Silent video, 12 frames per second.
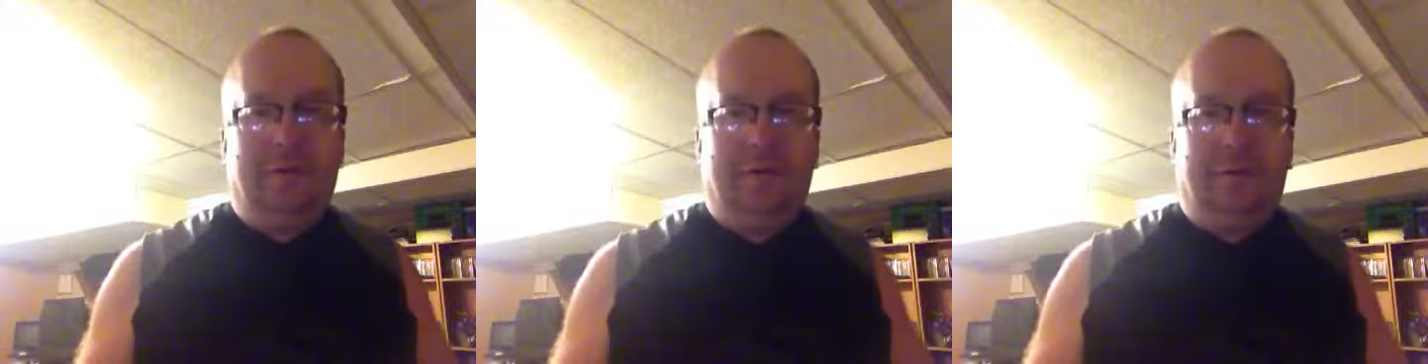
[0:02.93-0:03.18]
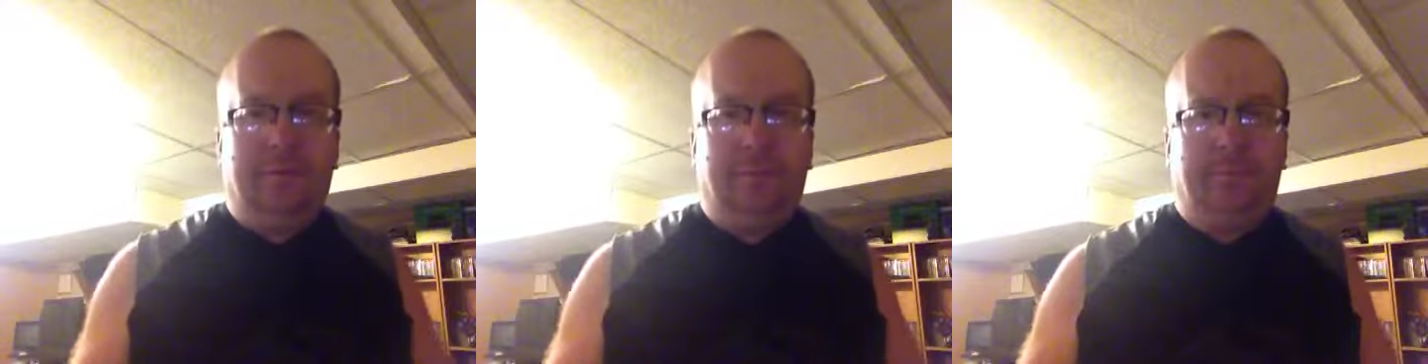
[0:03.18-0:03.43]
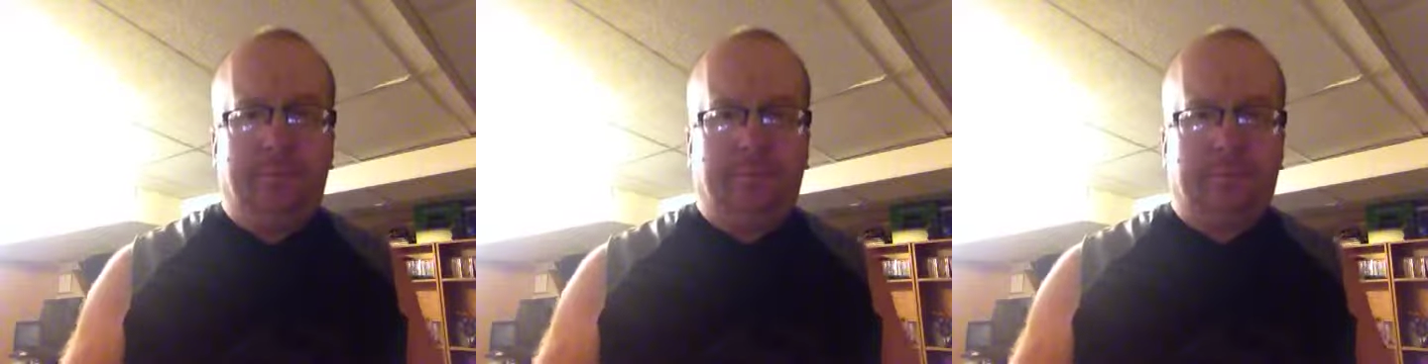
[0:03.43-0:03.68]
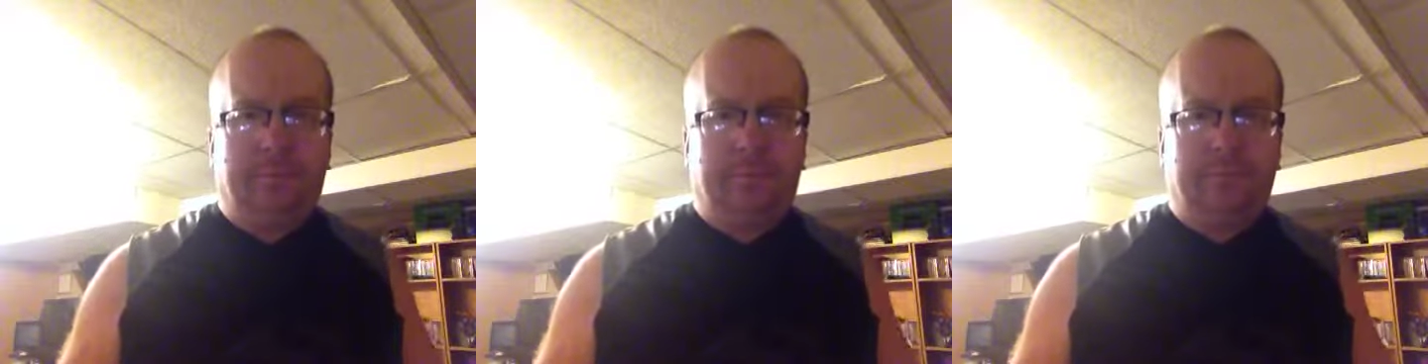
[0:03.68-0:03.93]
Um,
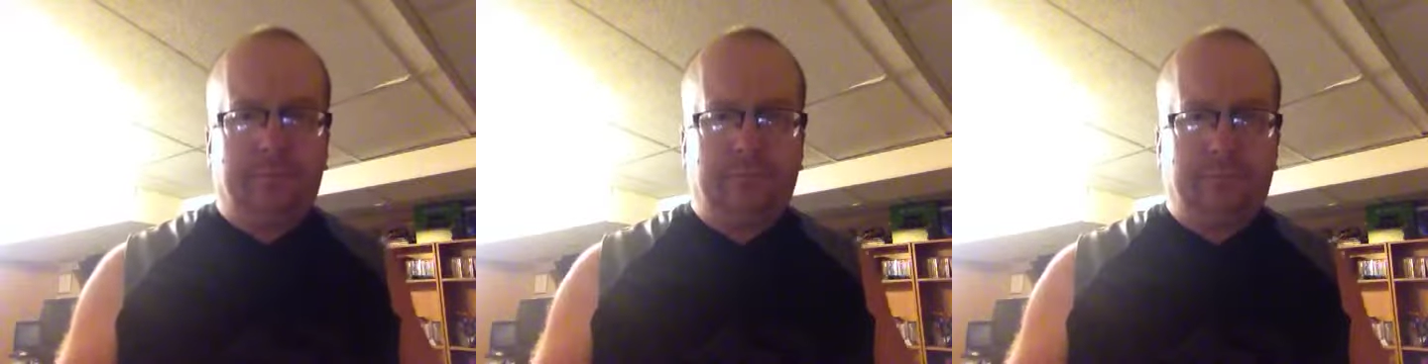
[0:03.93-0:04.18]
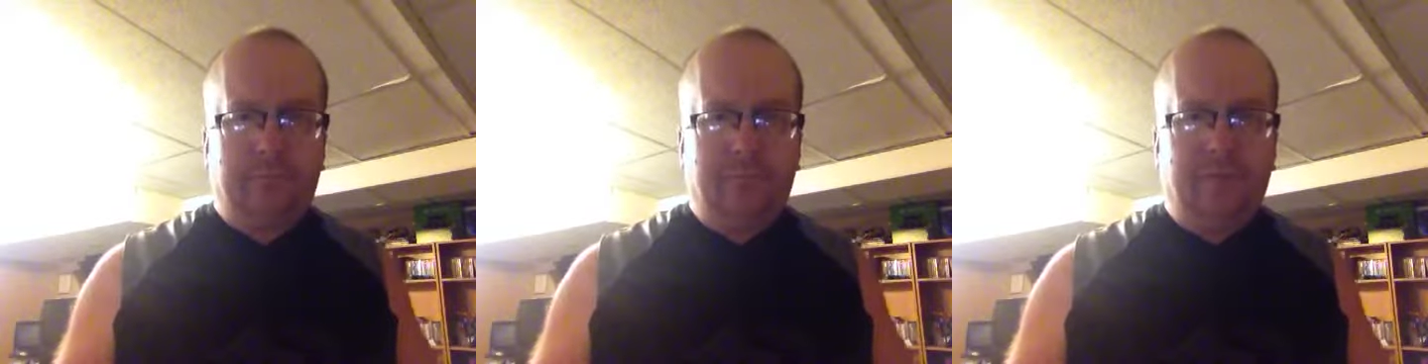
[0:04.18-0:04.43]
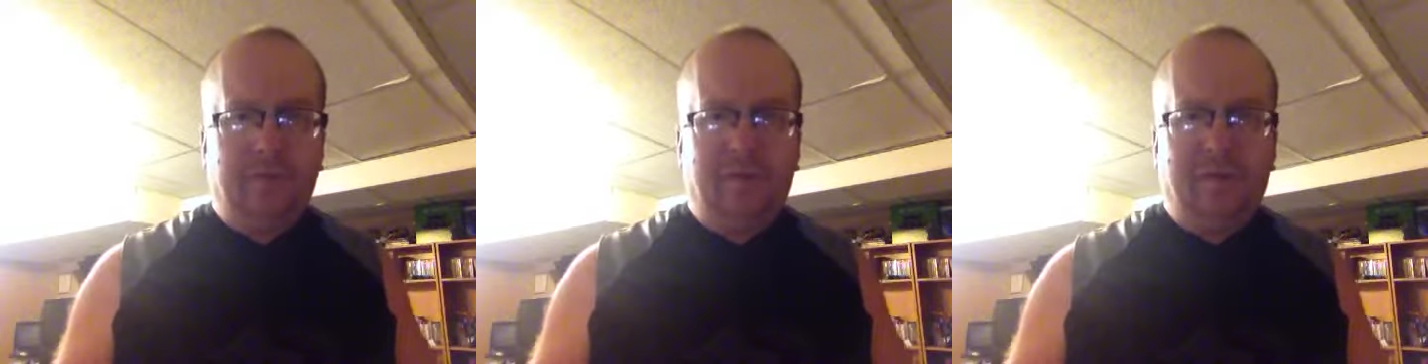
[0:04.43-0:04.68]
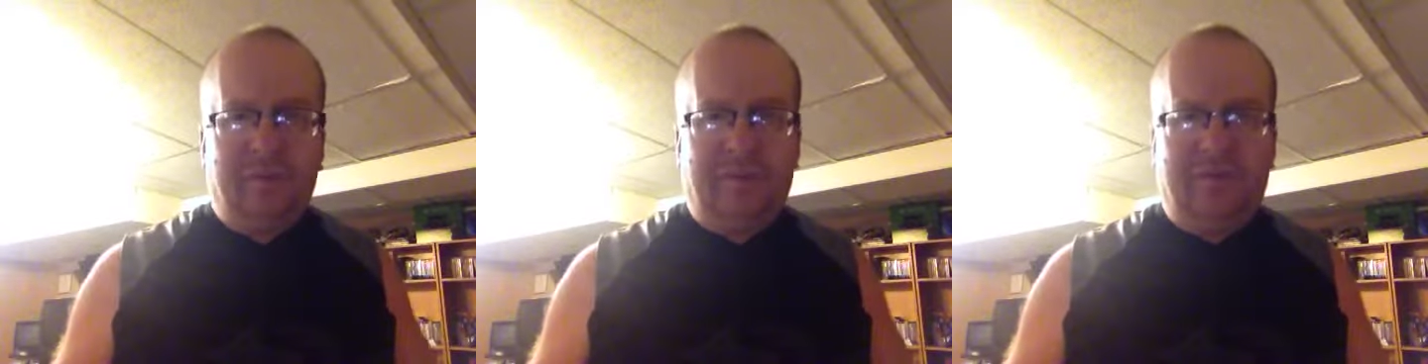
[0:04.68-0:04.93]

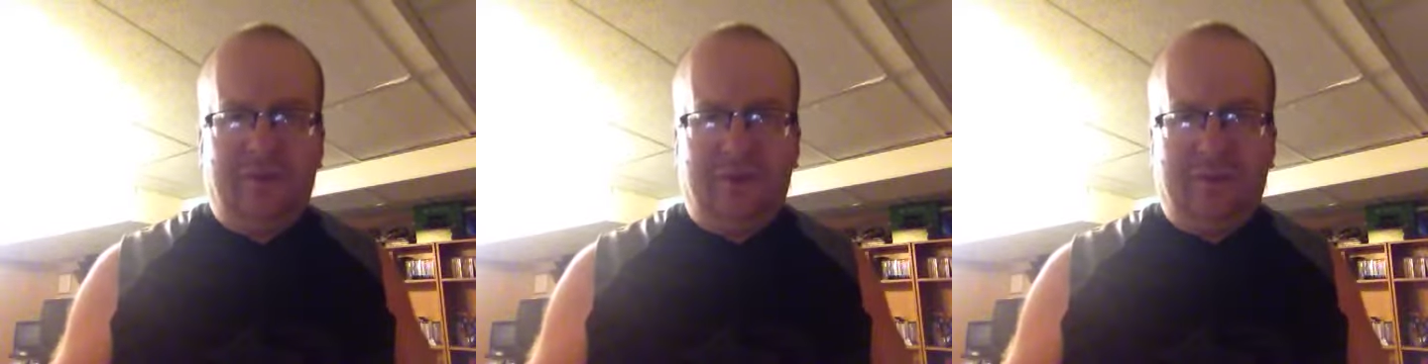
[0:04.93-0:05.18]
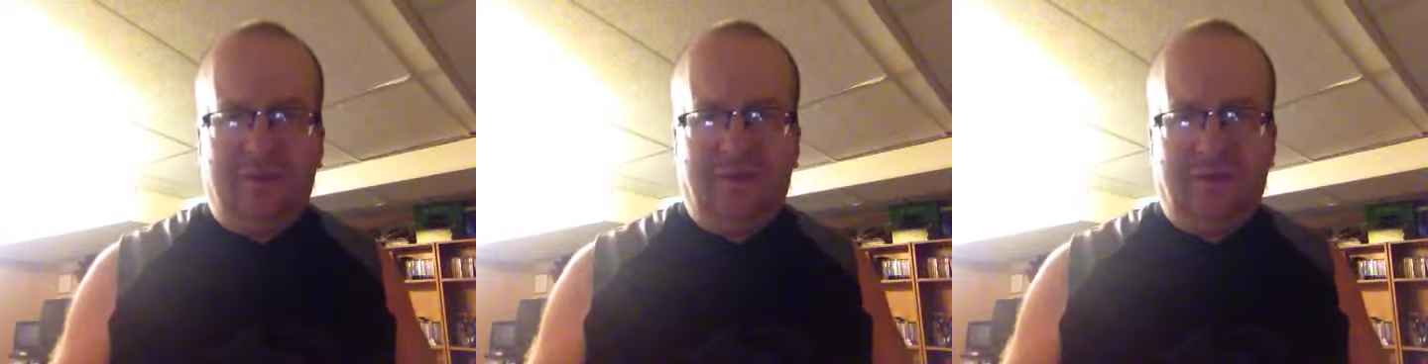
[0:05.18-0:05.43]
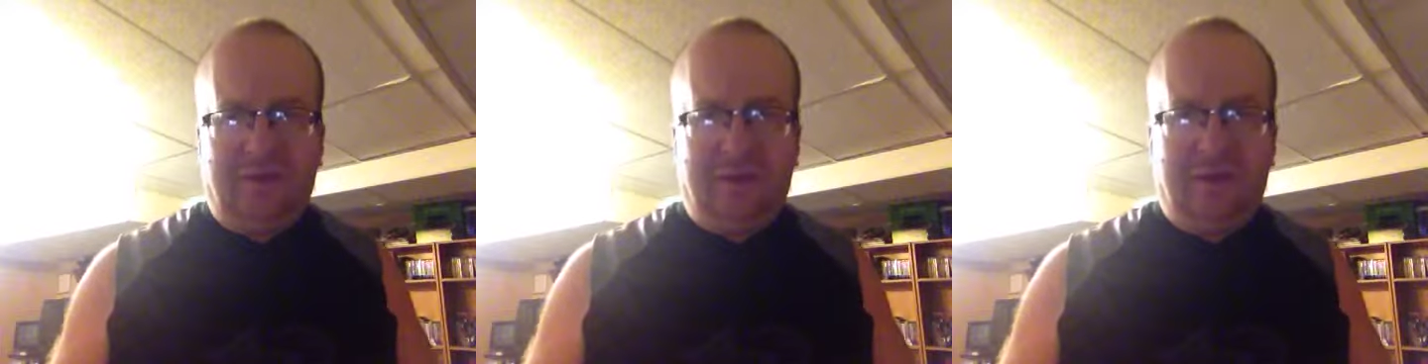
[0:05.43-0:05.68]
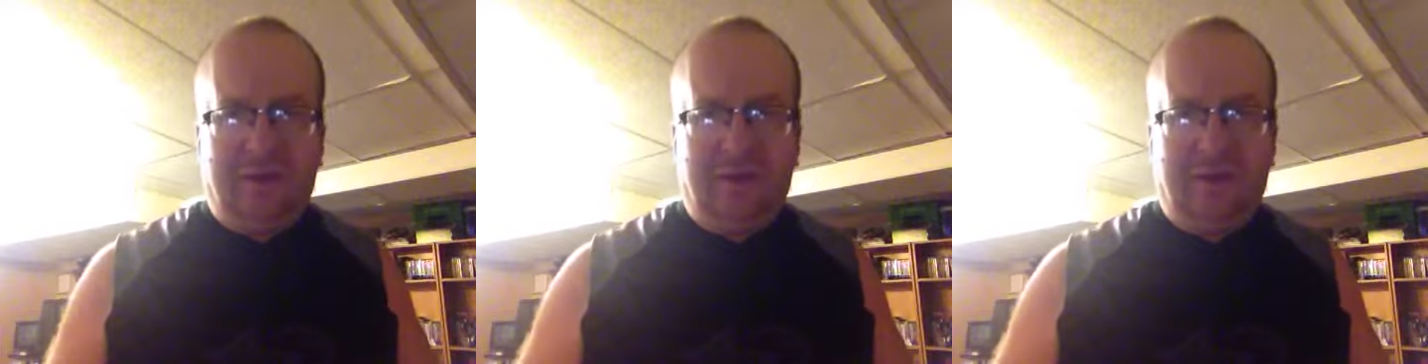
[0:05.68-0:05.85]
something I forgot to mention